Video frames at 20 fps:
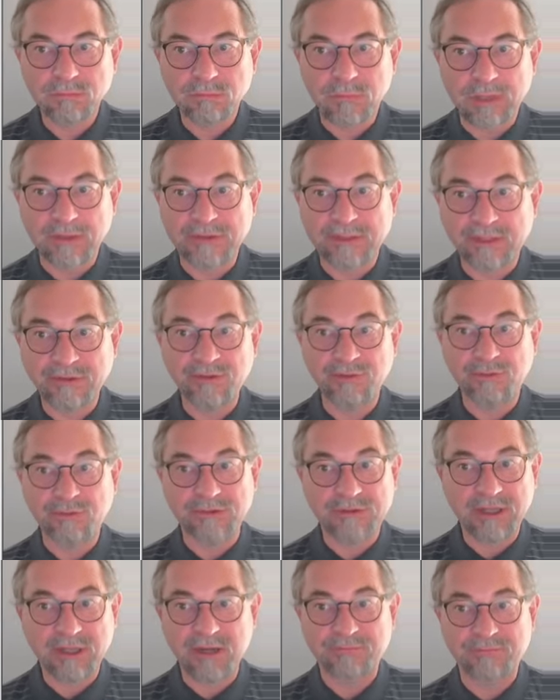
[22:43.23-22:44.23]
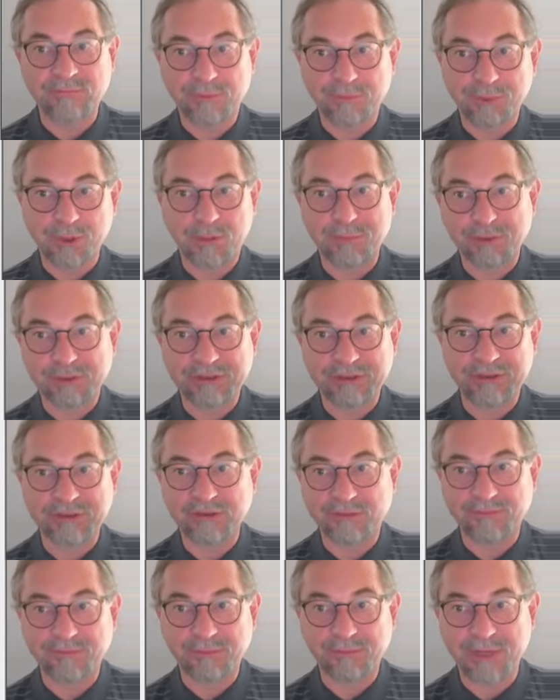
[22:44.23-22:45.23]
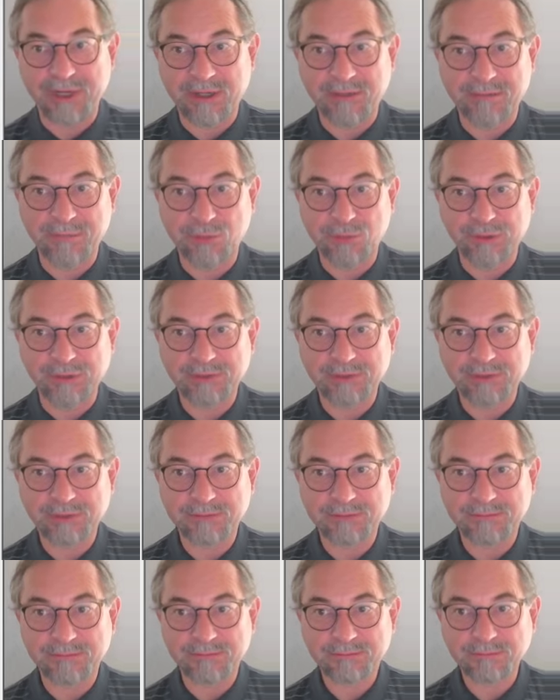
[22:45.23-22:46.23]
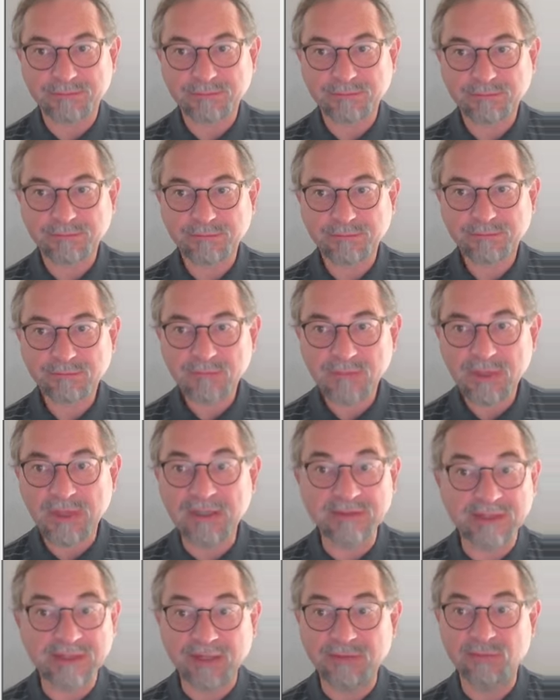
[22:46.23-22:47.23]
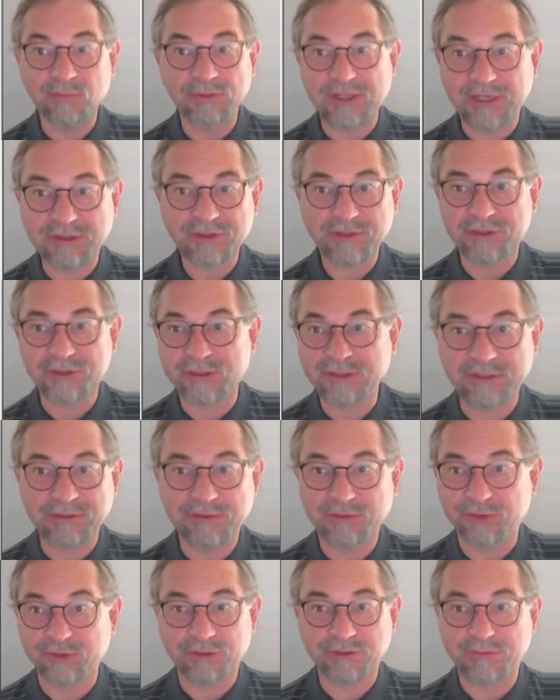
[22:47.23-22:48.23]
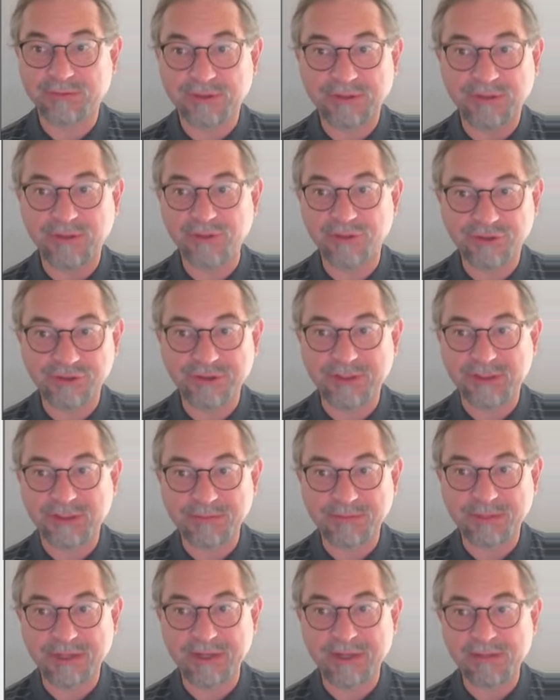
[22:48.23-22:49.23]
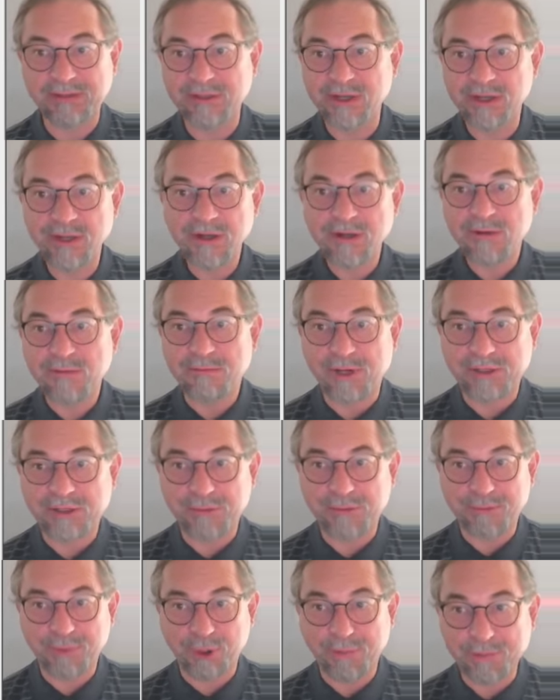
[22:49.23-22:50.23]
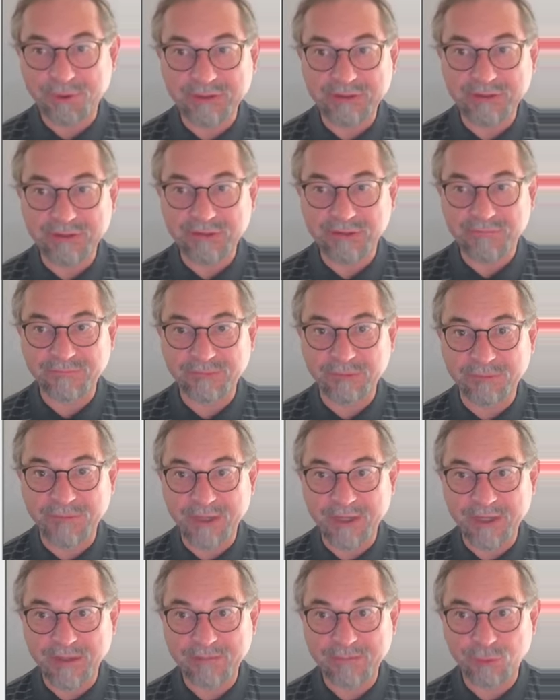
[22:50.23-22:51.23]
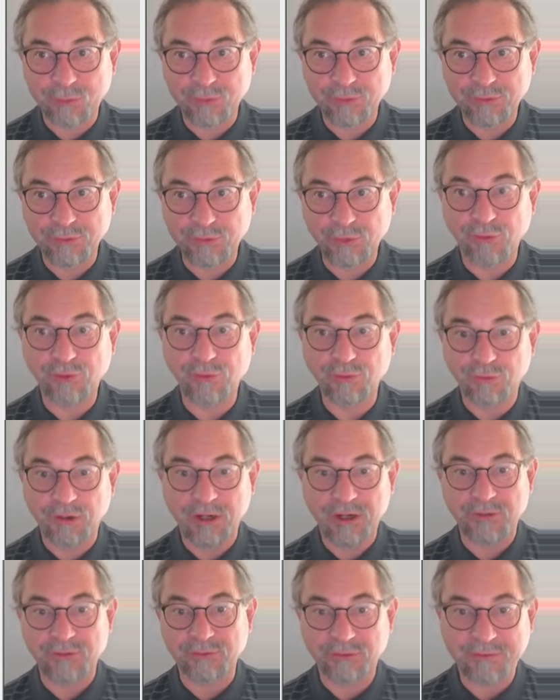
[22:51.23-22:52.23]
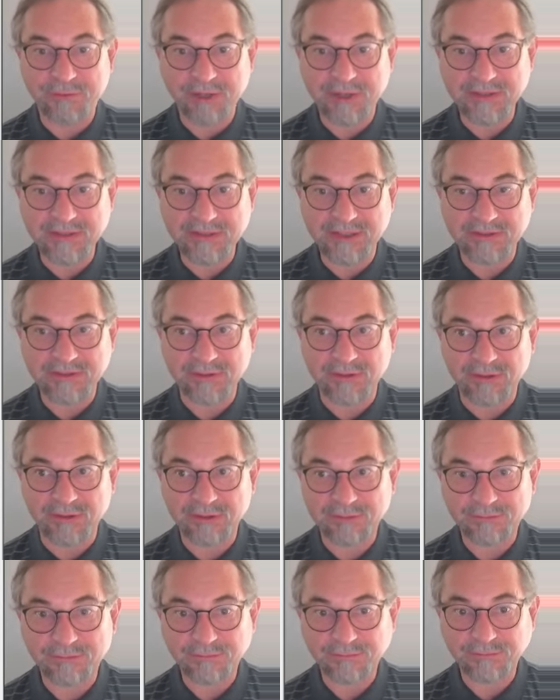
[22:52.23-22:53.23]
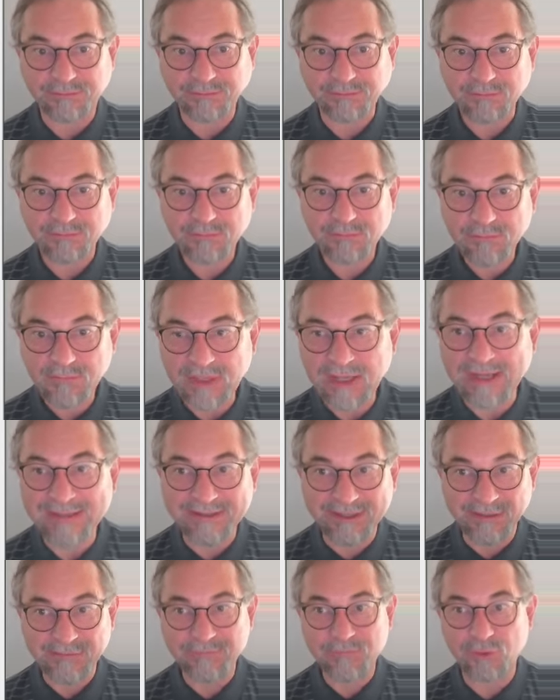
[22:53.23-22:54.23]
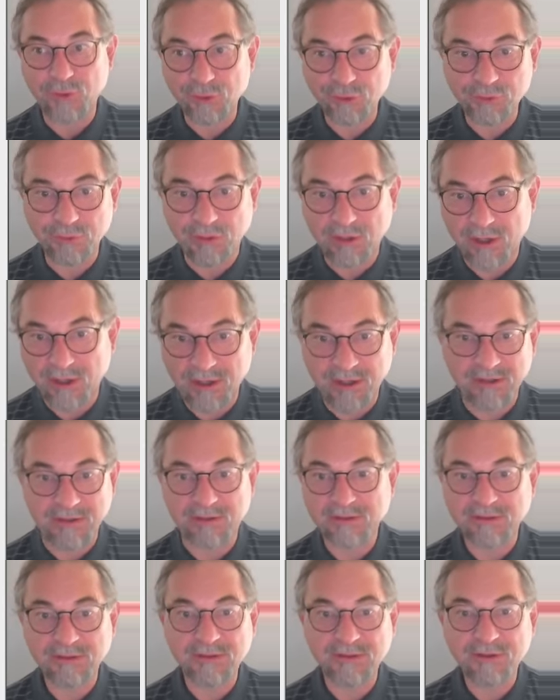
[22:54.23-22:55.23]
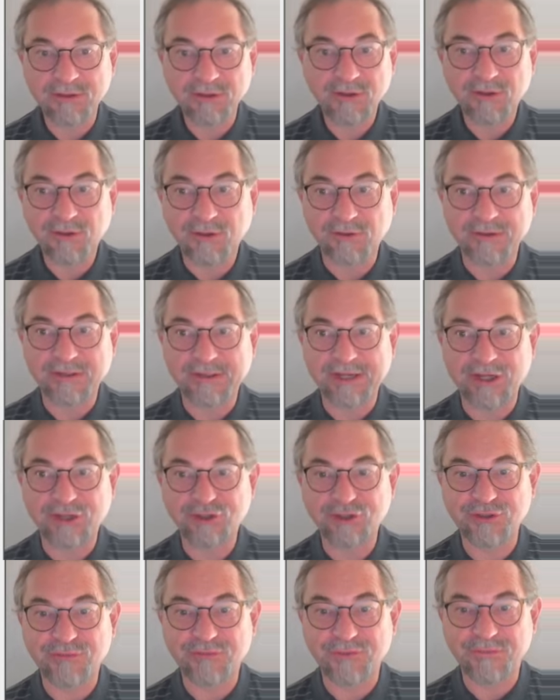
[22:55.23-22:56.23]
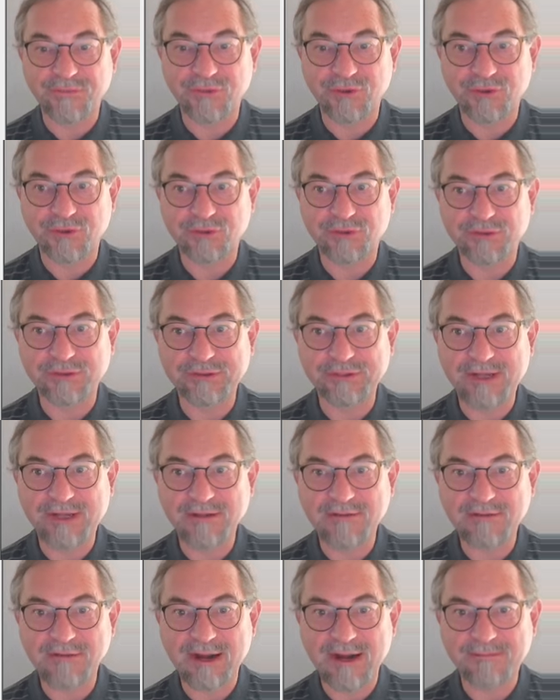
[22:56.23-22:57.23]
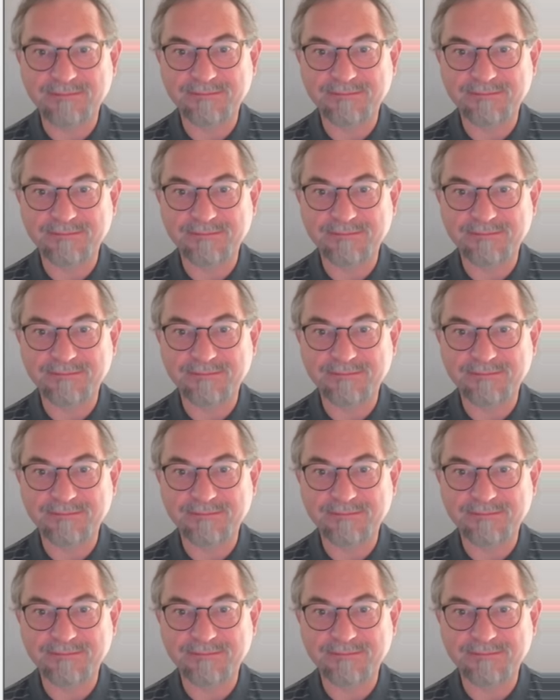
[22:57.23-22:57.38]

And then you would have the properties of the breakpoint. And that would actually, just what I just explained, by the properties of the breakpoint, you are on the bisector. And therefore you are on an edge of a Voronoi diagram.